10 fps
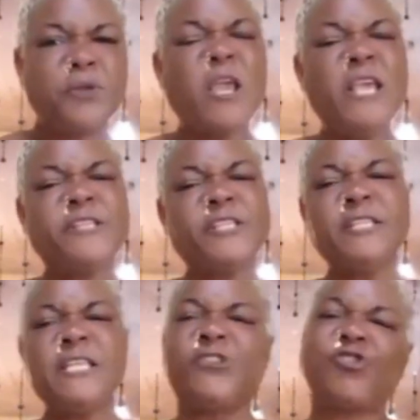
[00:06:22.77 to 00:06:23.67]
Go kiss your
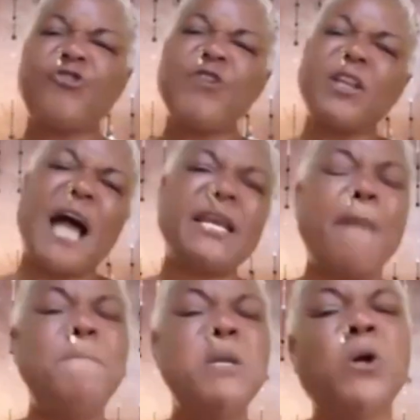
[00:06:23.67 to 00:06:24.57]
teeth straight on
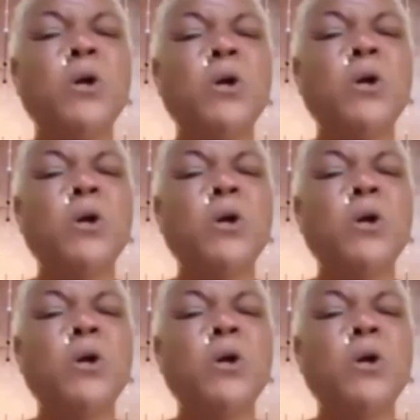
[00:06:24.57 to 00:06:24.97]
the blood